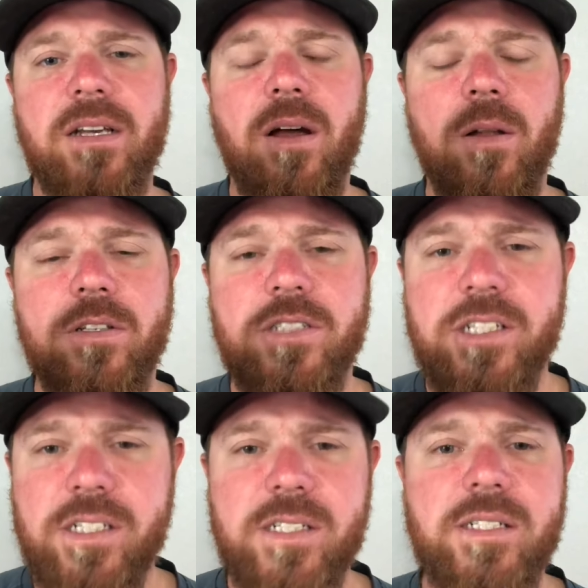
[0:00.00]
on
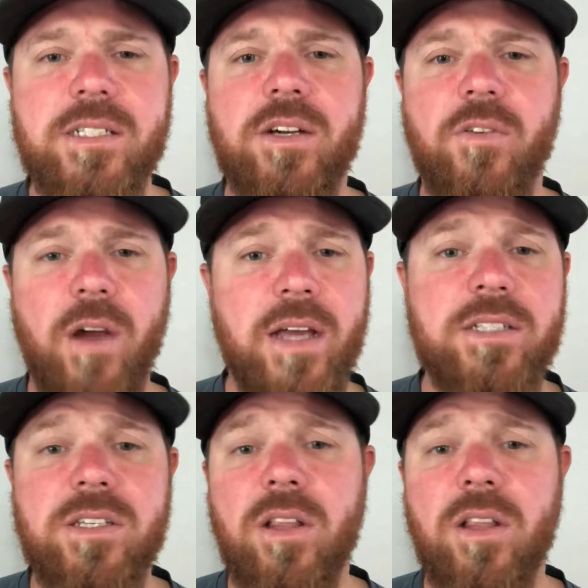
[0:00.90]
Jesus Christ